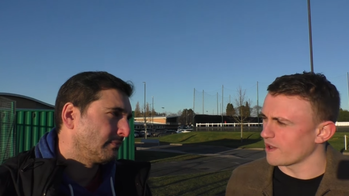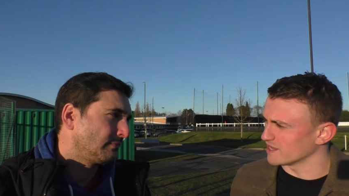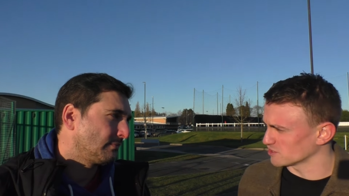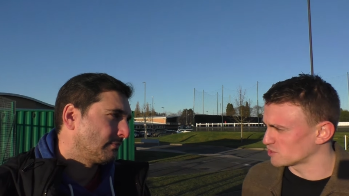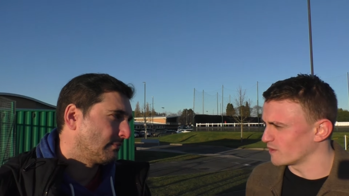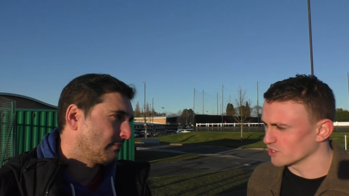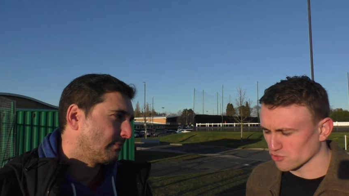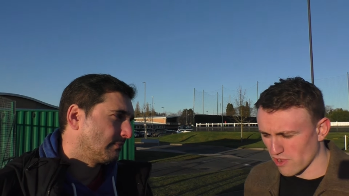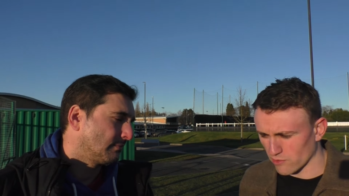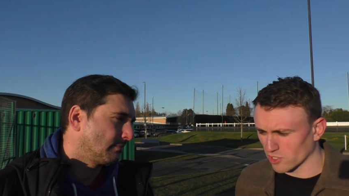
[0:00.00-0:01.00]
Speaker 1: got players like Tawanda
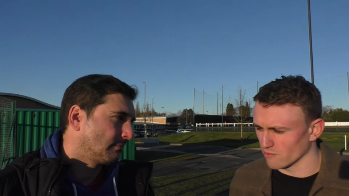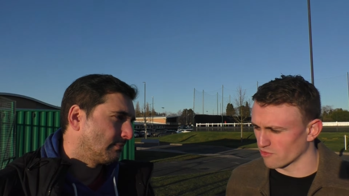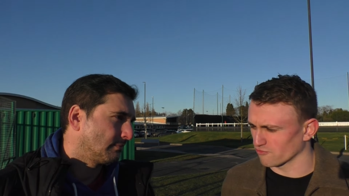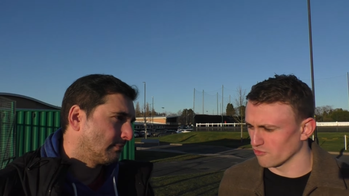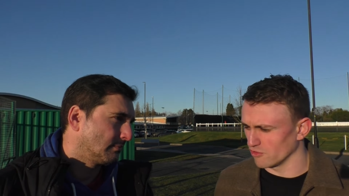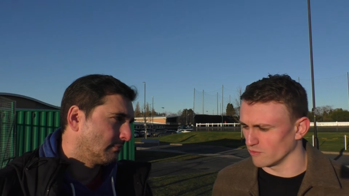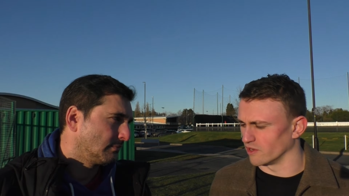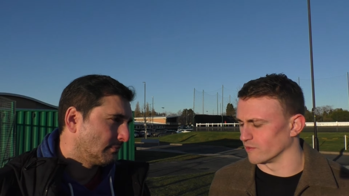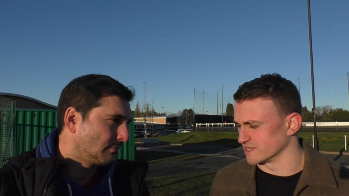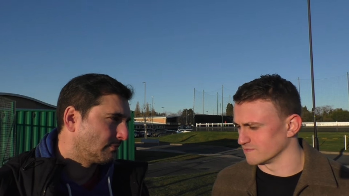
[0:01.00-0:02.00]
Chirewa coming through. I
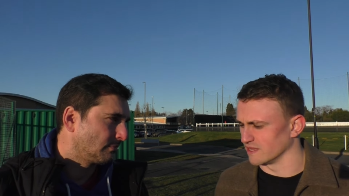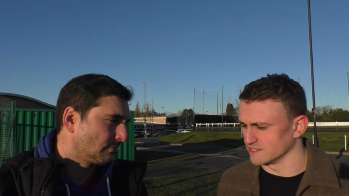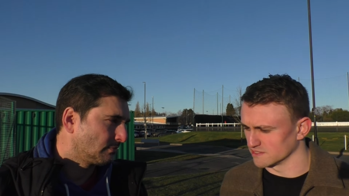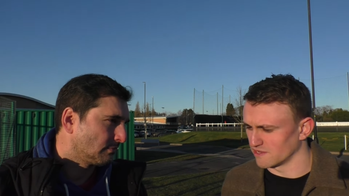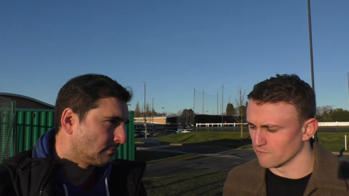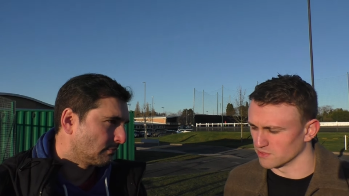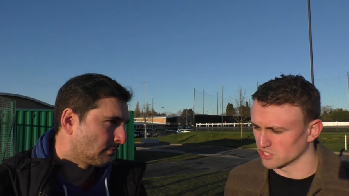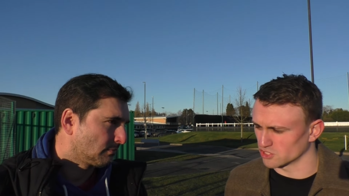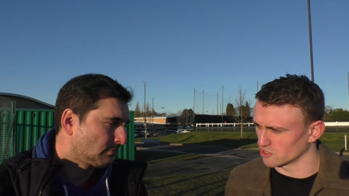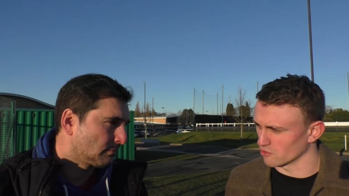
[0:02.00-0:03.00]
know he's a, he's a, different
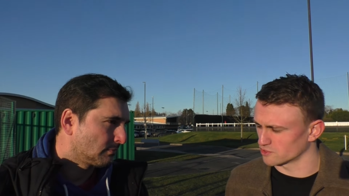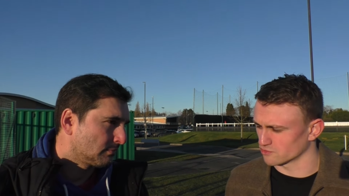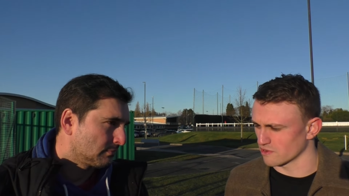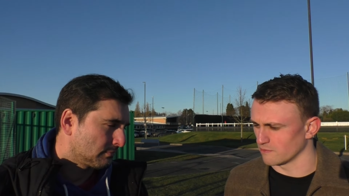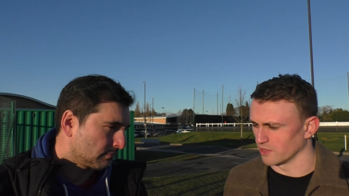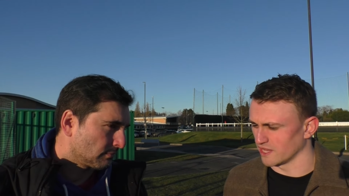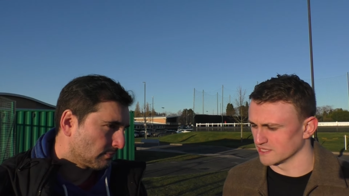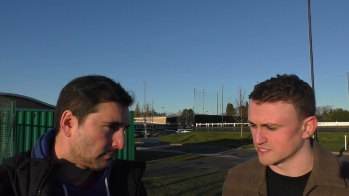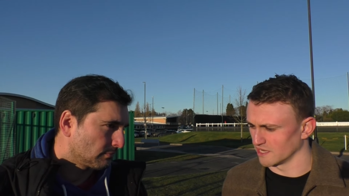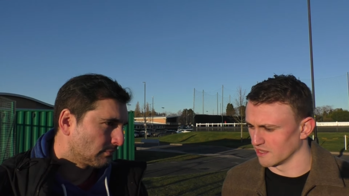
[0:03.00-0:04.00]
position to those three, but
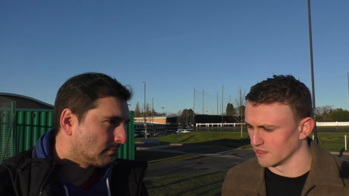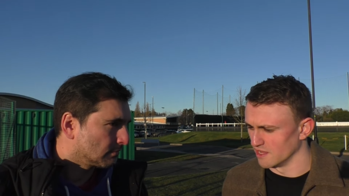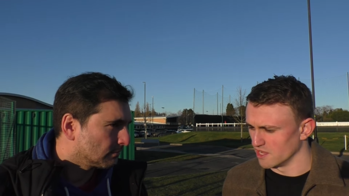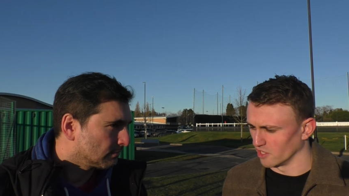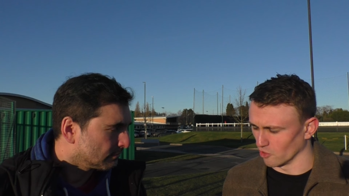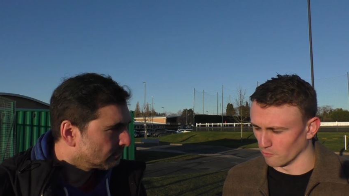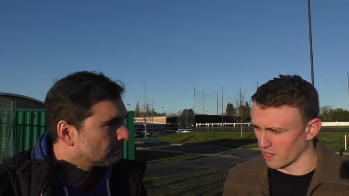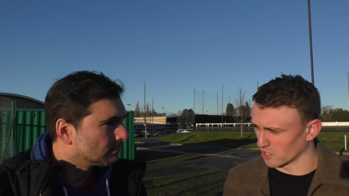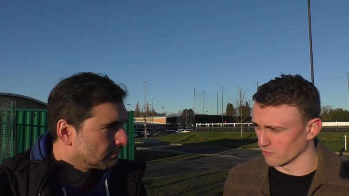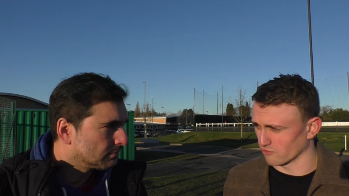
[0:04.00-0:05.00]
he's still a, a young
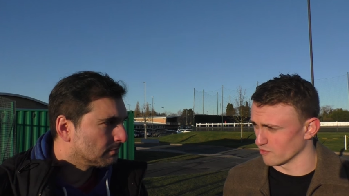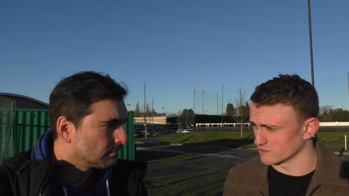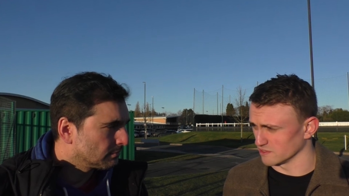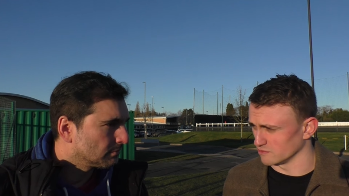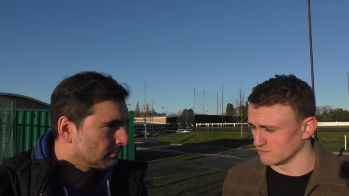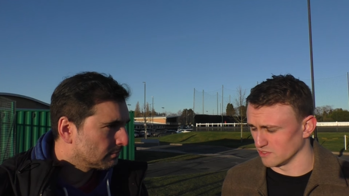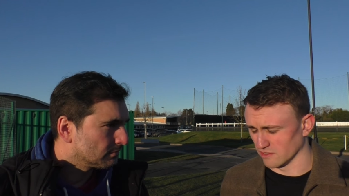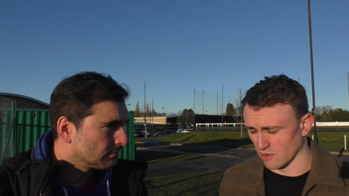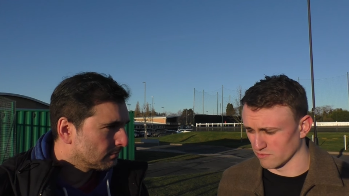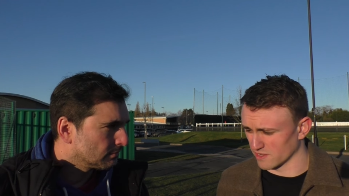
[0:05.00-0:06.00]
player coming through. He's you
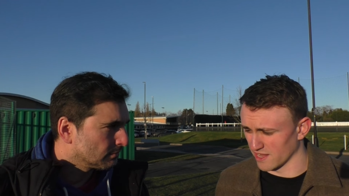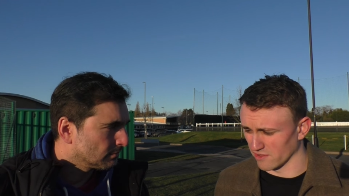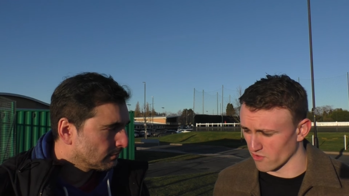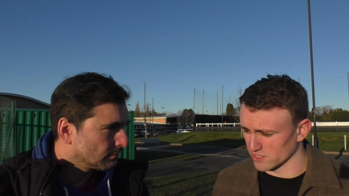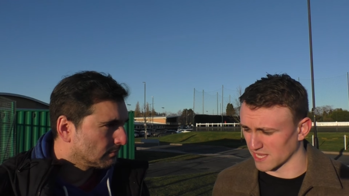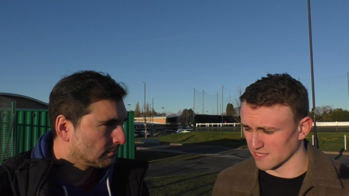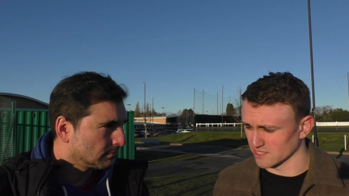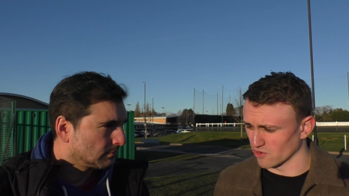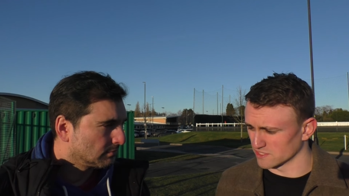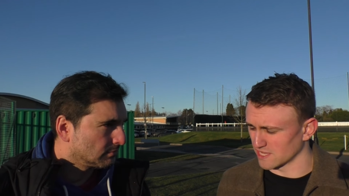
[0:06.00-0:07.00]
know, clearly very
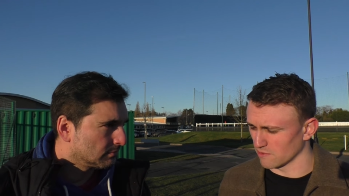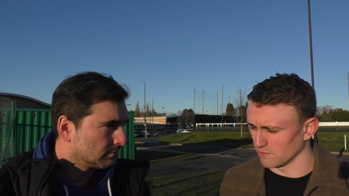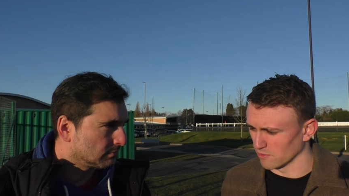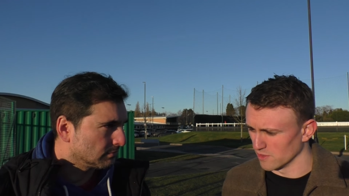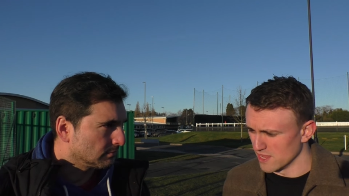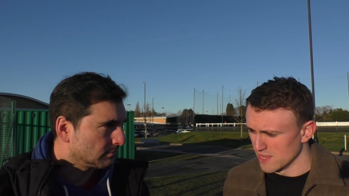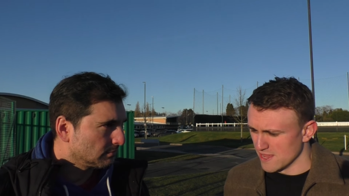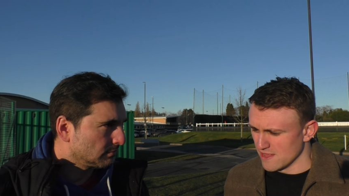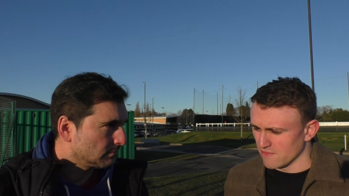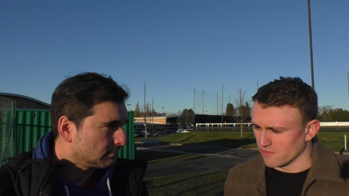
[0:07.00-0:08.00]
talented. Got his debut. Mm -hmm.
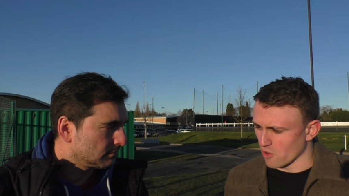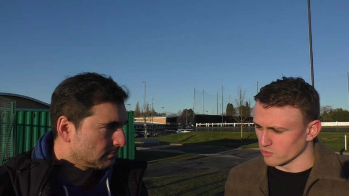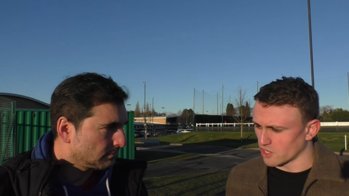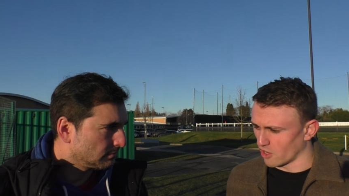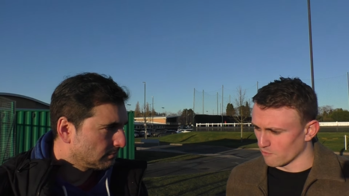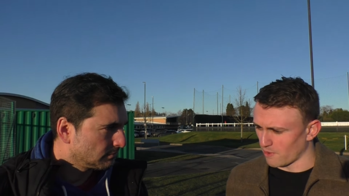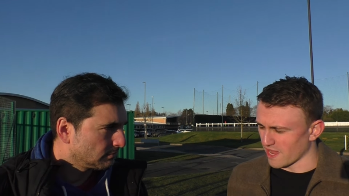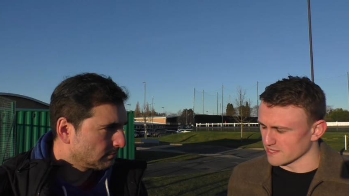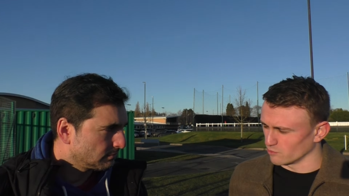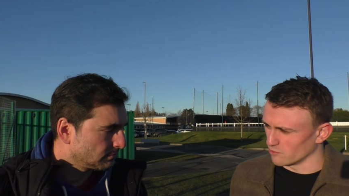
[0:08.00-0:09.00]
Those kind of
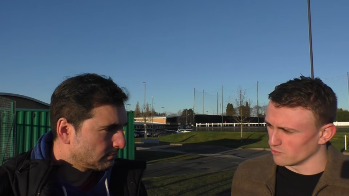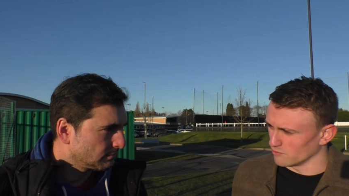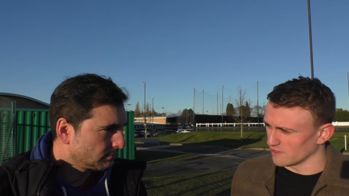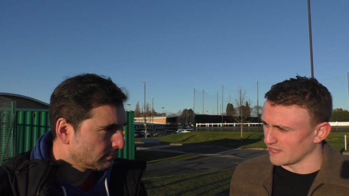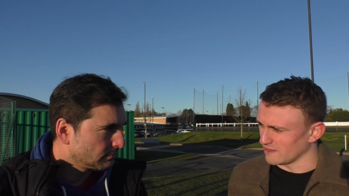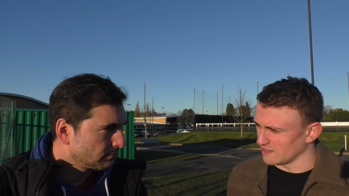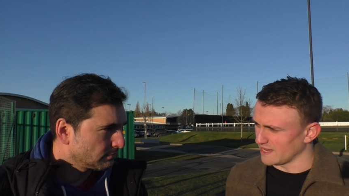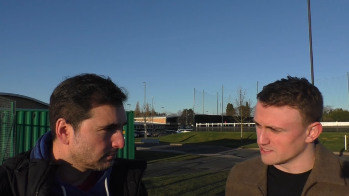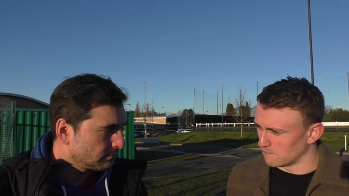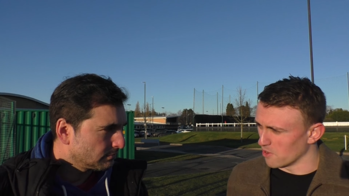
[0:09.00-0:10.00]
players will
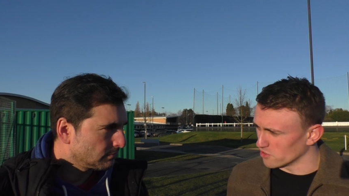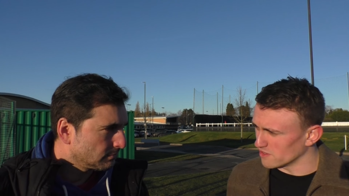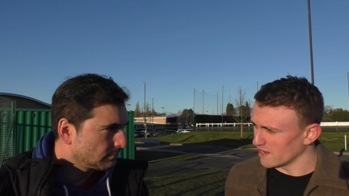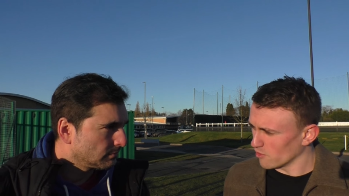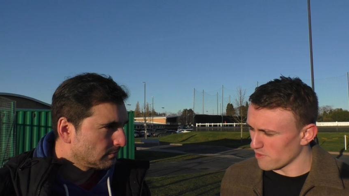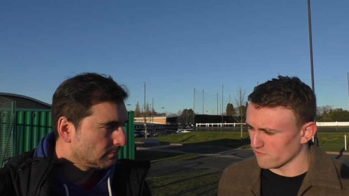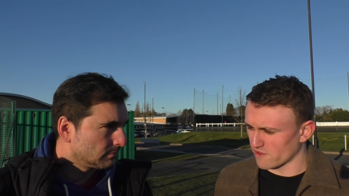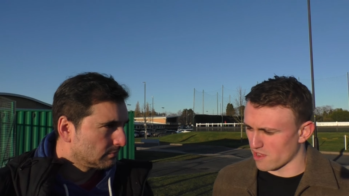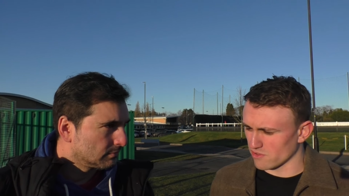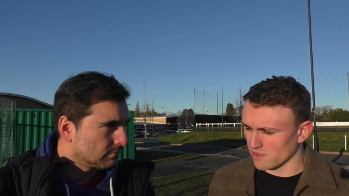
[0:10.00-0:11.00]
ease the burden a little bit for
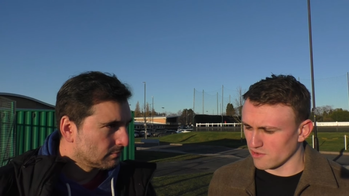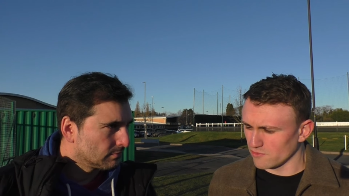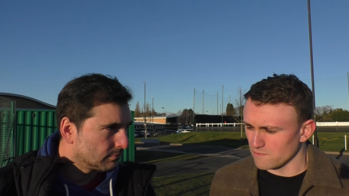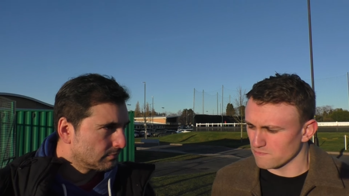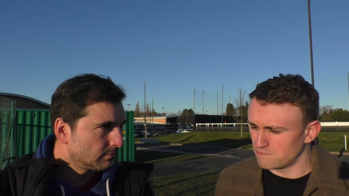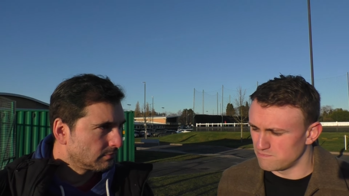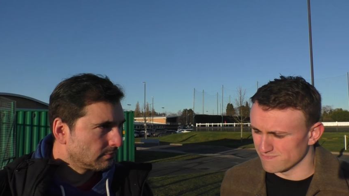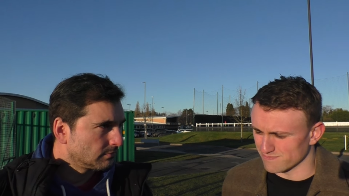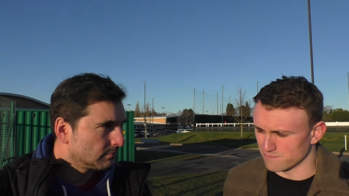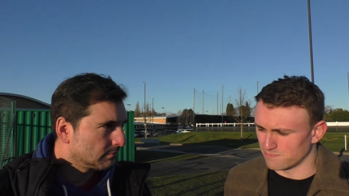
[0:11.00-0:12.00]
Gary O'Neil
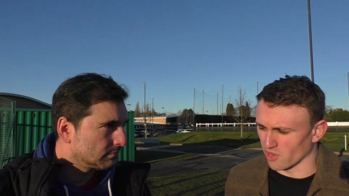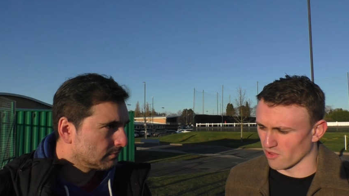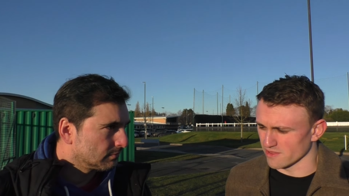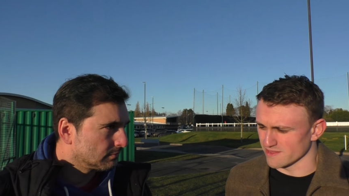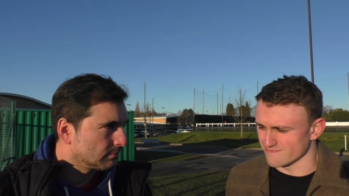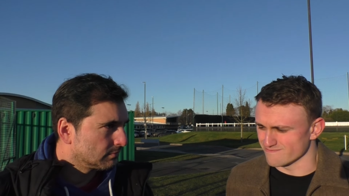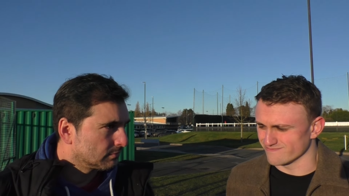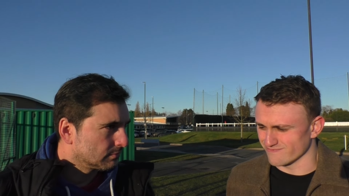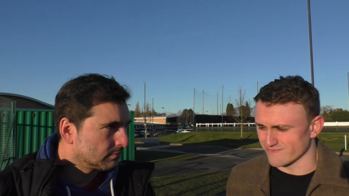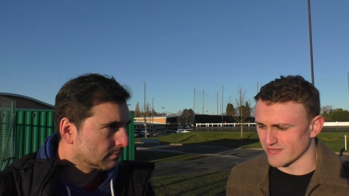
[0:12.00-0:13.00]
but I'm,
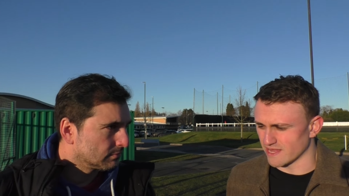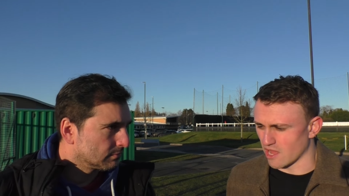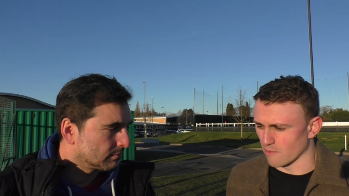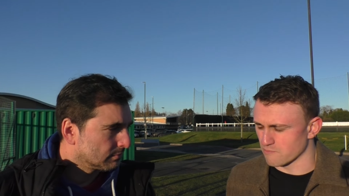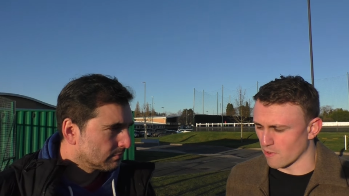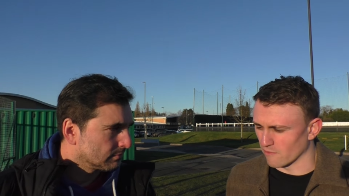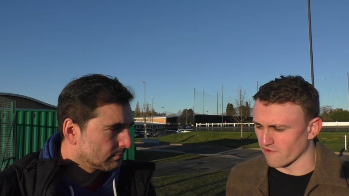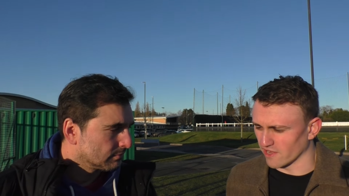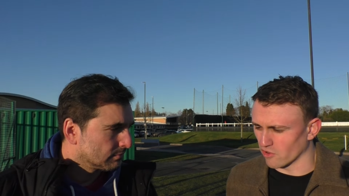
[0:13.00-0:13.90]
I'm, I'm fairly